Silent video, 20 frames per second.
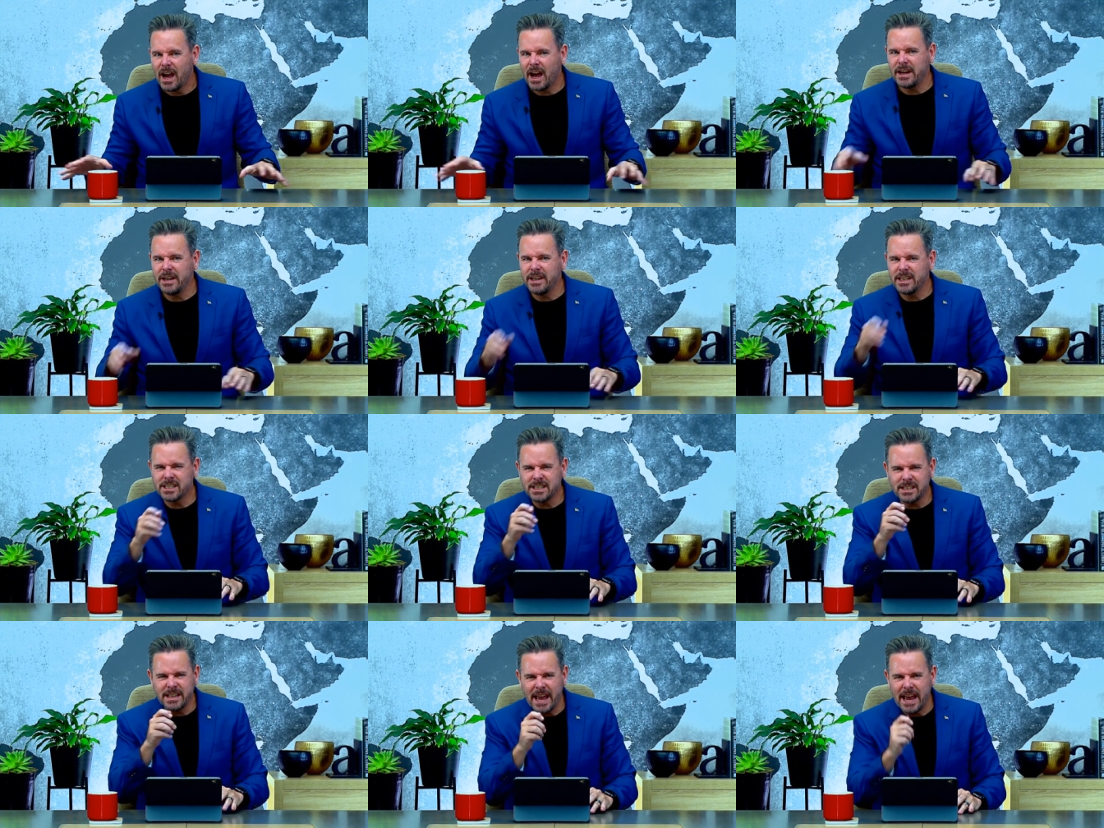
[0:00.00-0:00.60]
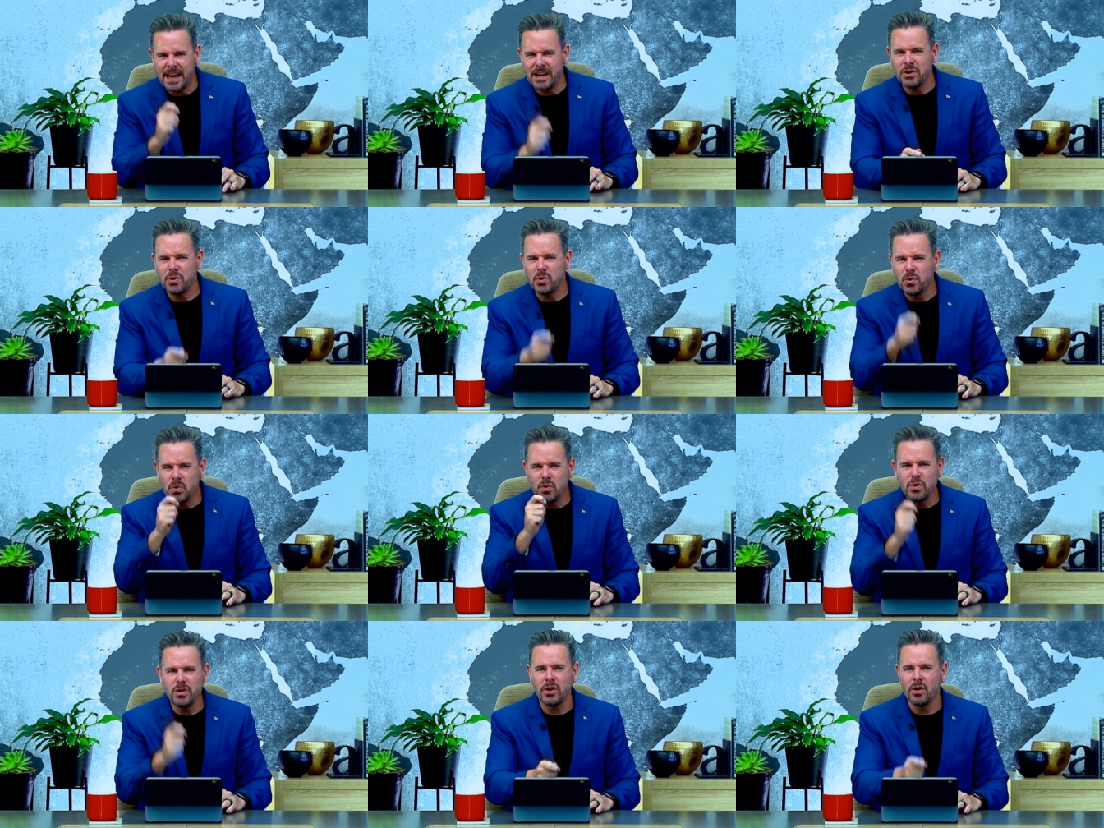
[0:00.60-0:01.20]
Understand
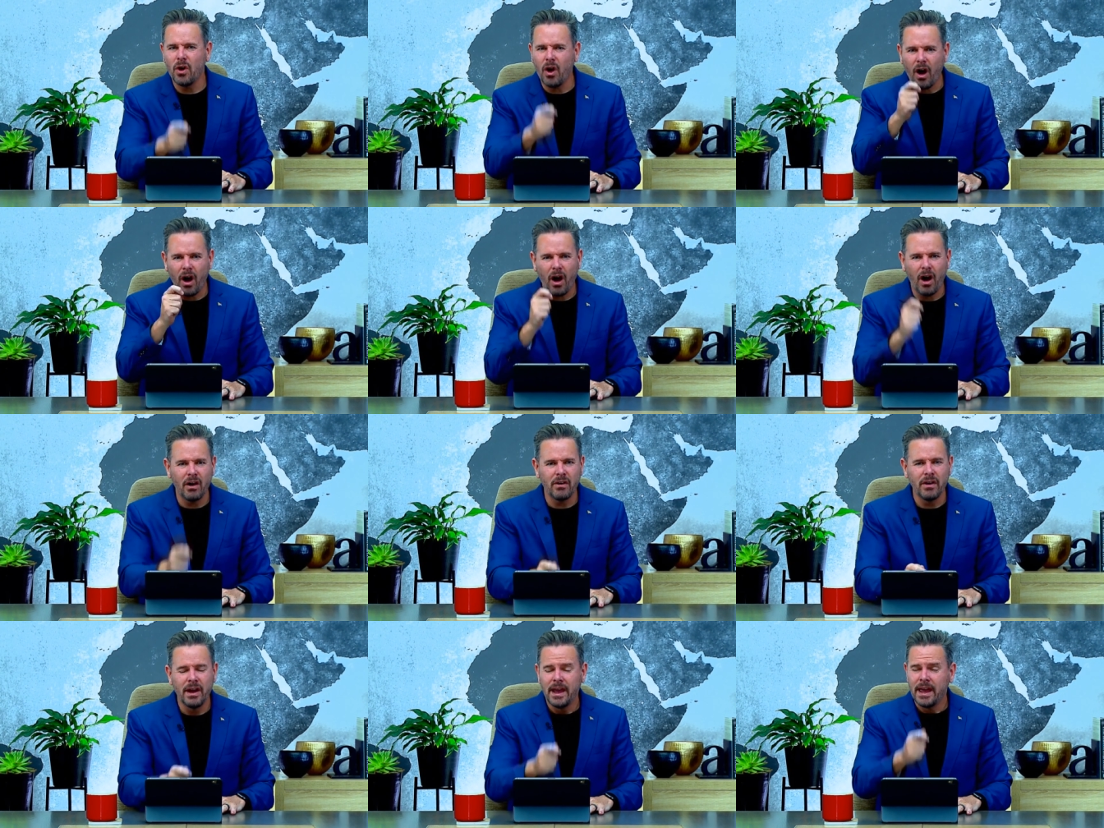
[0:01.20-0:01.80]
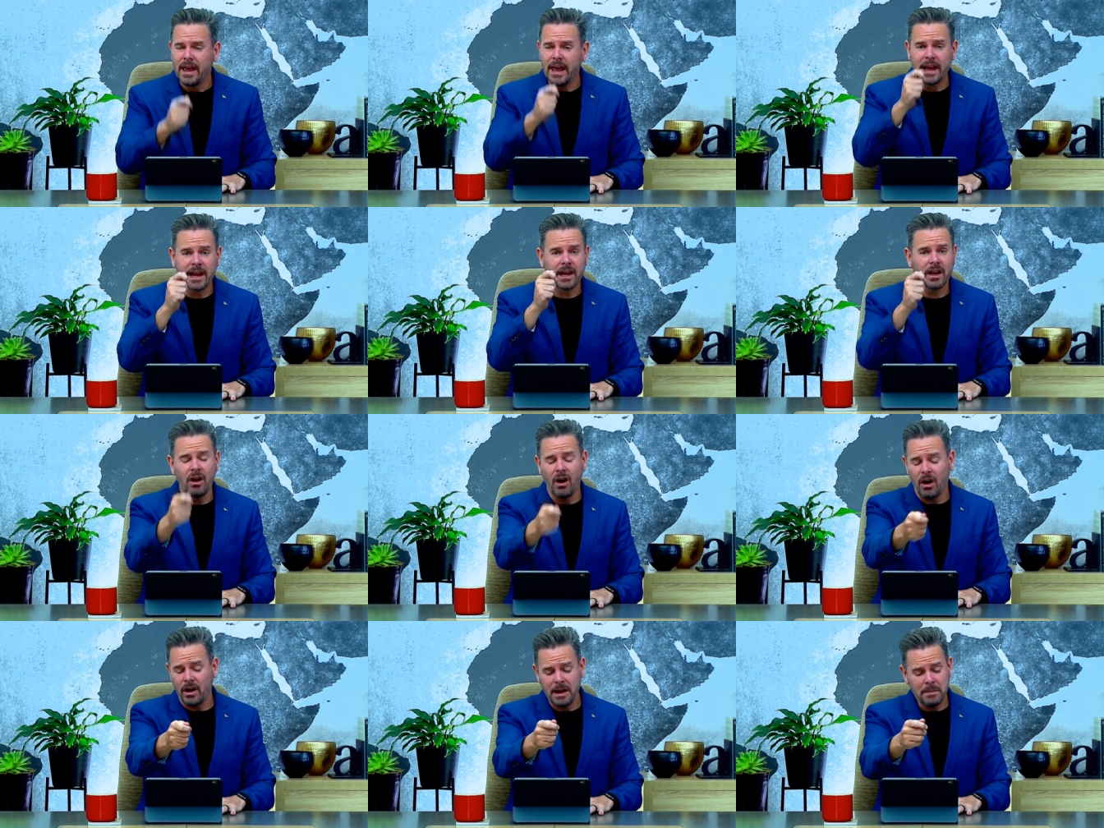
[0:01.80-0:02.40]
who you are
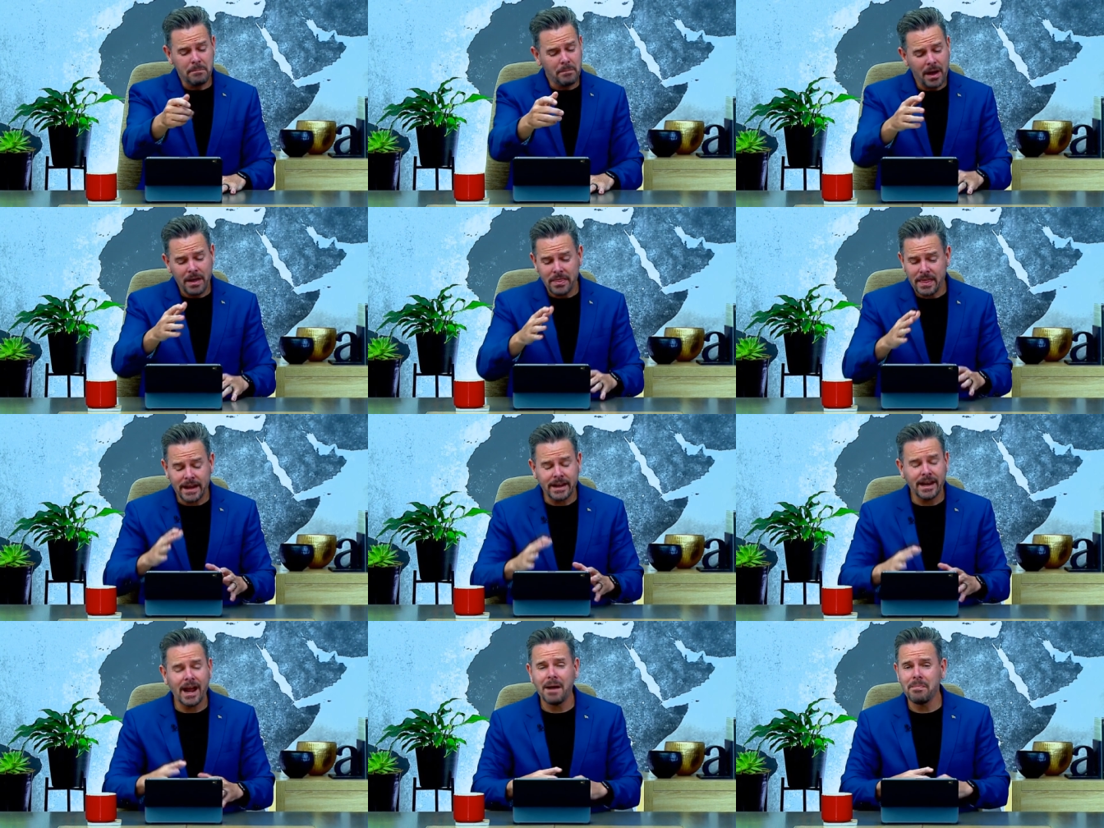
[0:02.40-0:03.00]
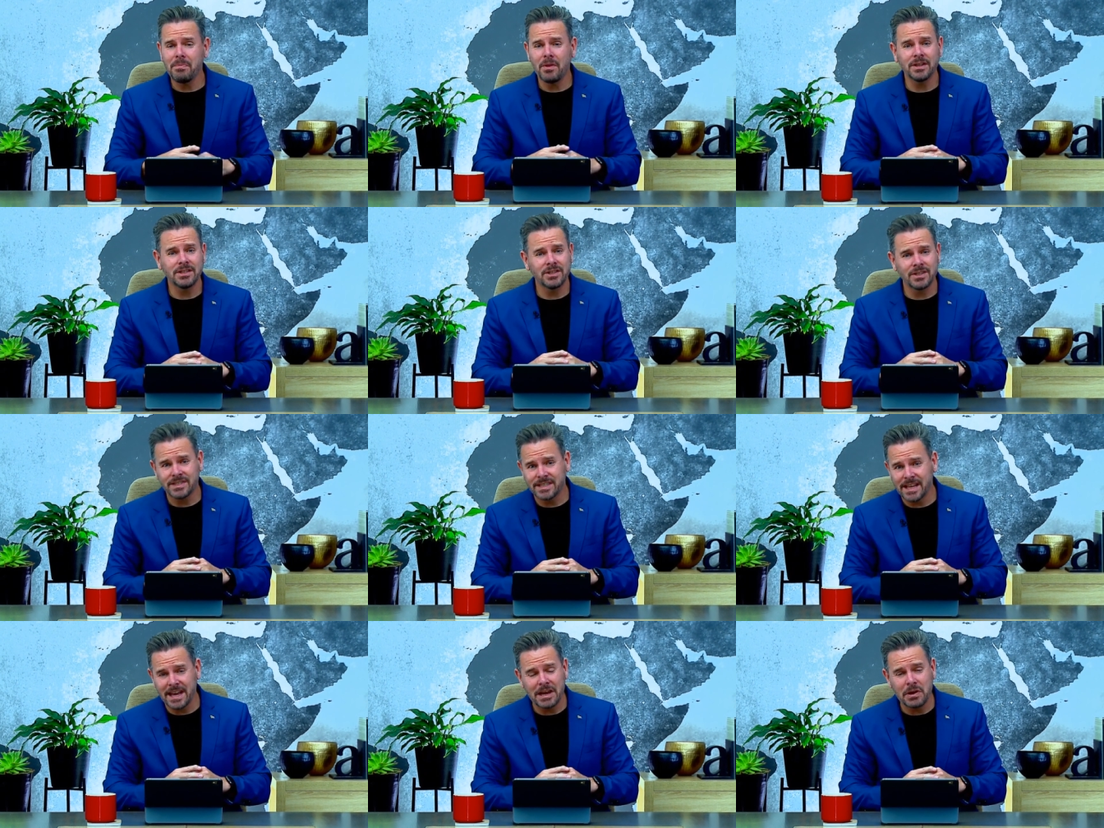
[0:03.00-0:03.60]
in God. And by that, I'm not
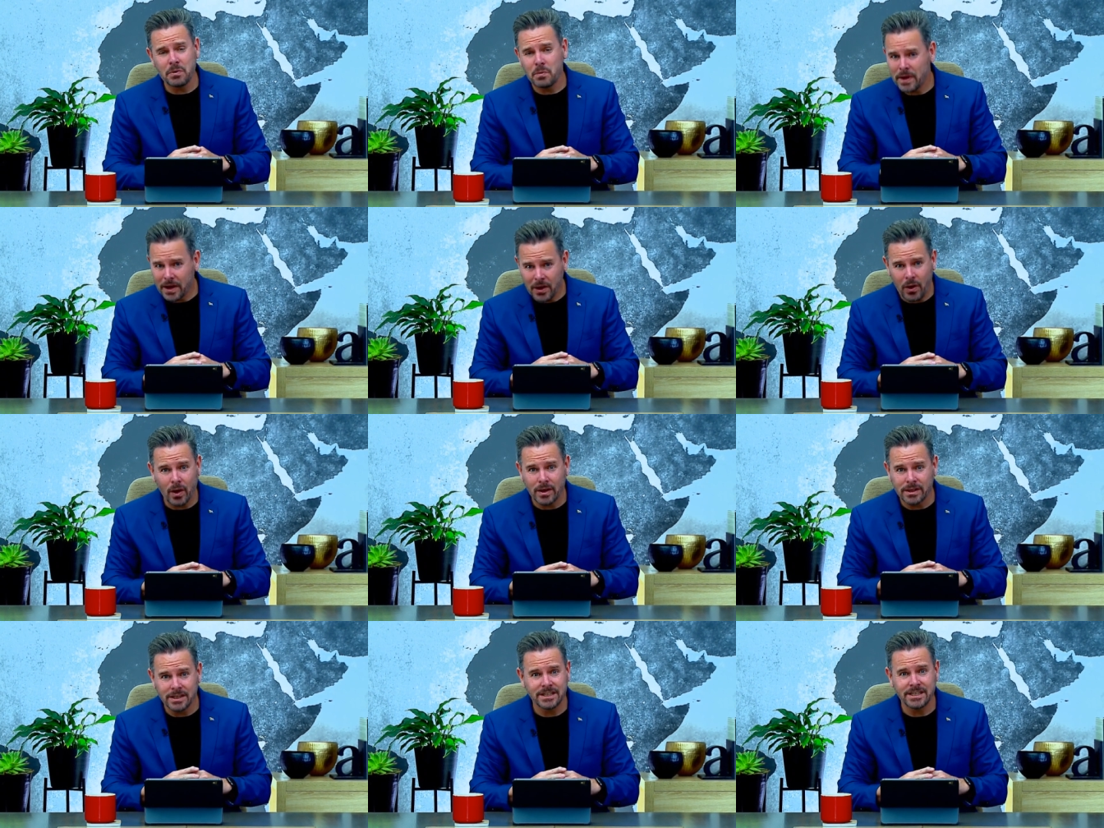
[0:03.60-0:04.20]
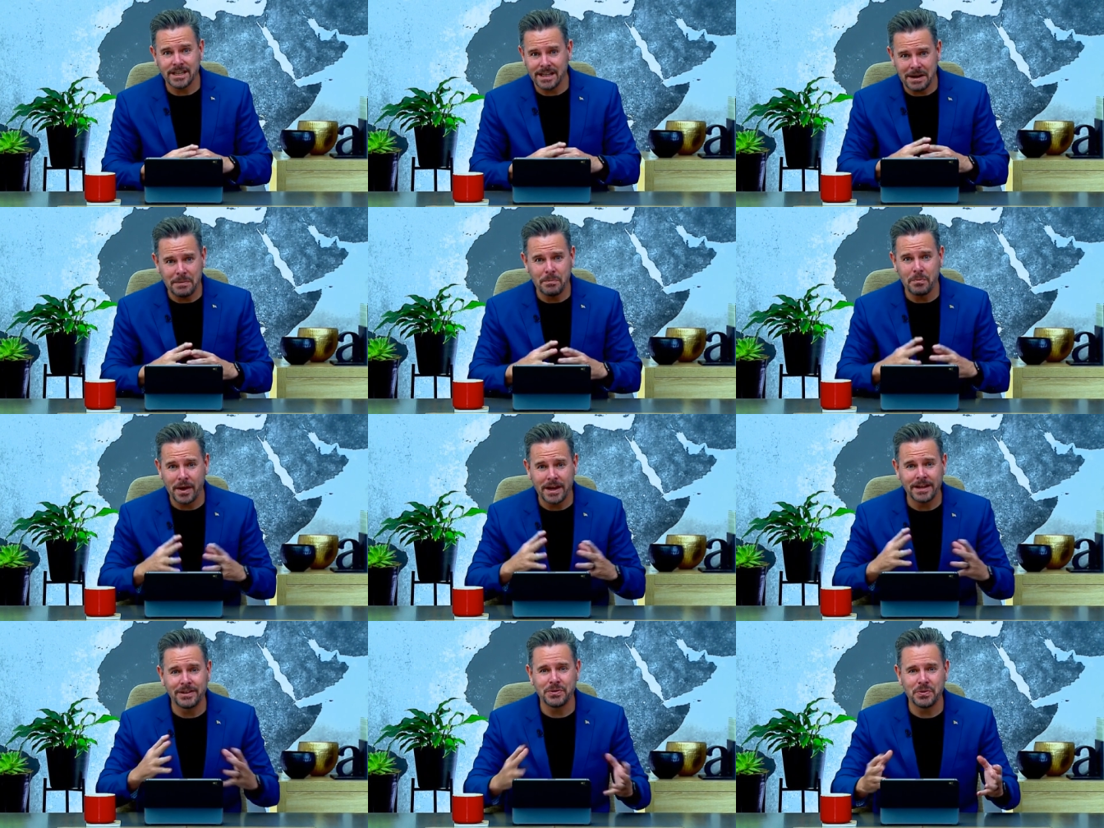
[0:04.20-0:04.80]
saying we can't
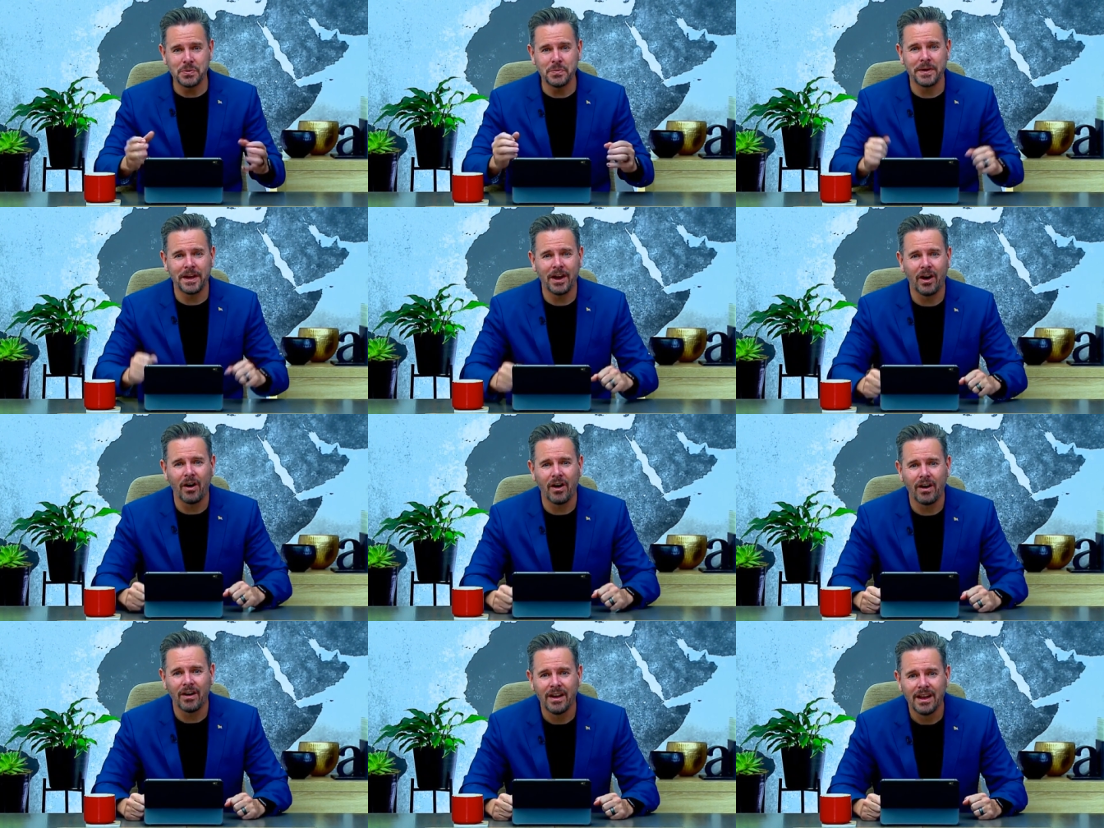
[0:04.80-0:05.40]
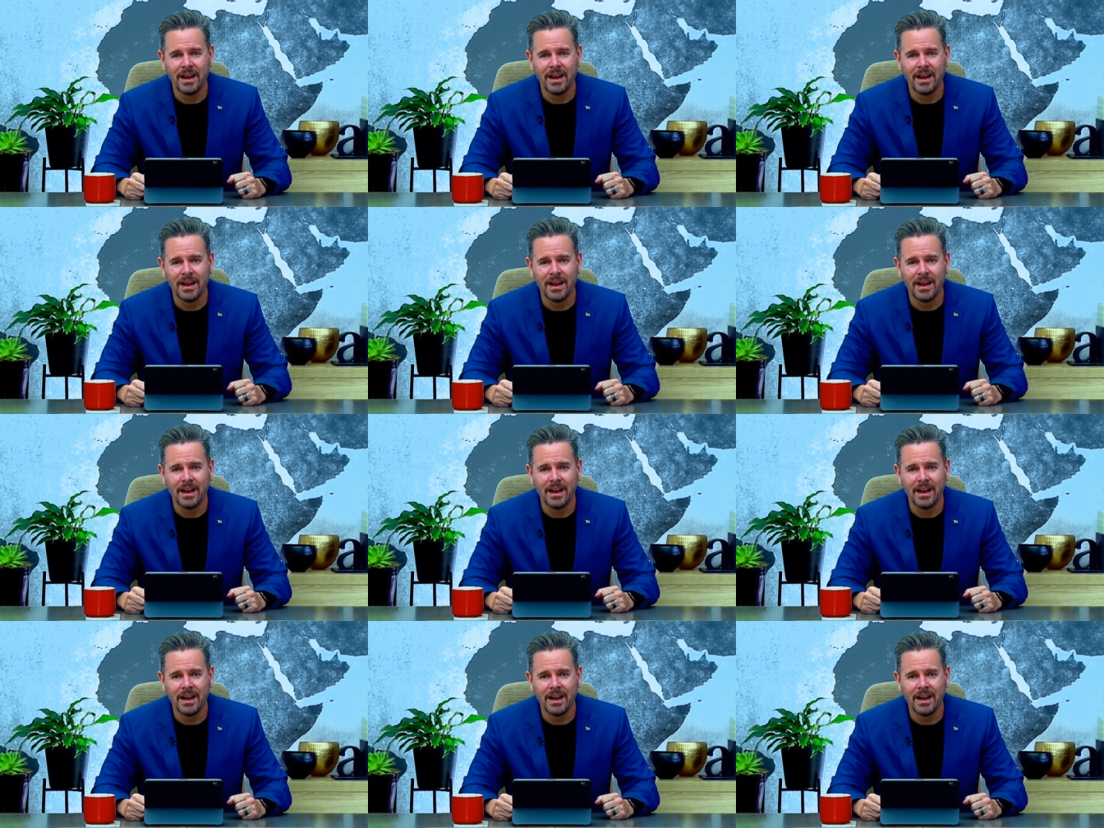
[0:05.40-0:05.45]
celebrate who we are.